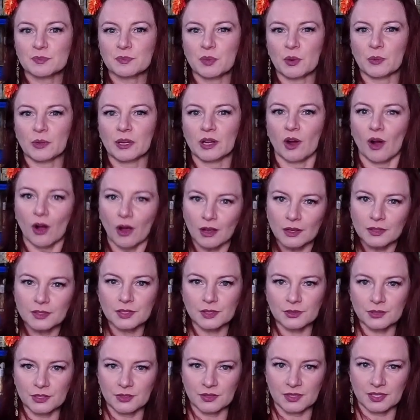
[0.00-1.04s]
but we also
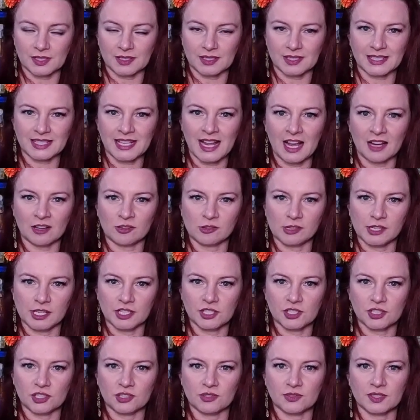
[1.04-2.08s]
use it to tackle
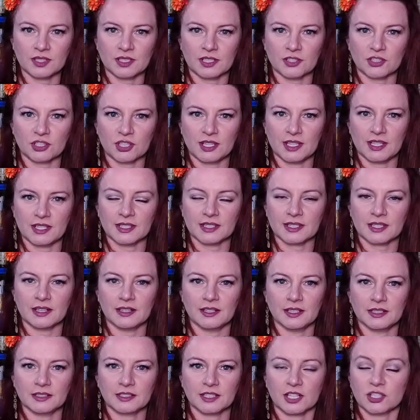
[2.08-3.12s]
issues such as
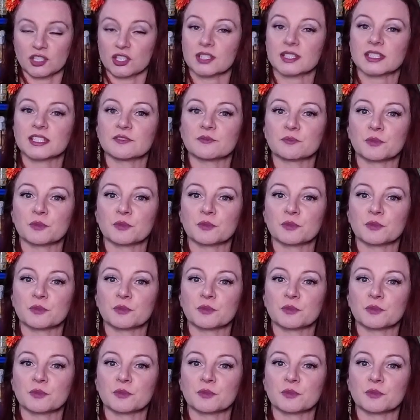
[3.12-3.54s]
digestive